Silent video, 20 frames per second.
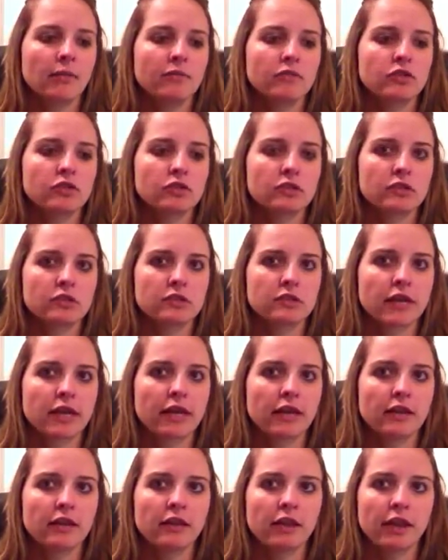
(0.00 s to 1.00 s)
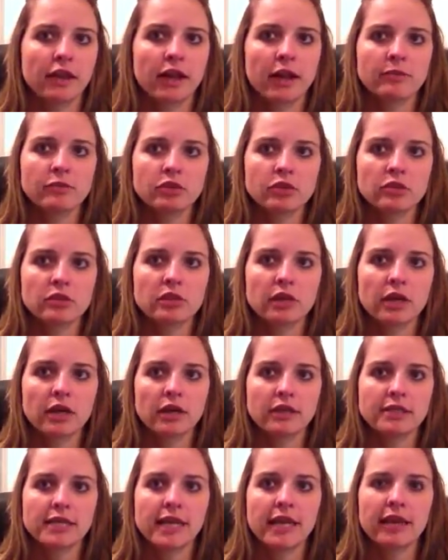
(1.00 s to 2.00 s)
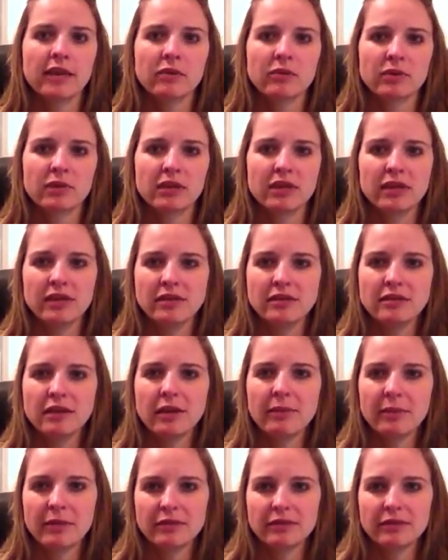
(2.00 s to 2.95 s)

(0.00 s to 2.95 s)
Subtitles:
just decided like I'm just gonna take it really easy on my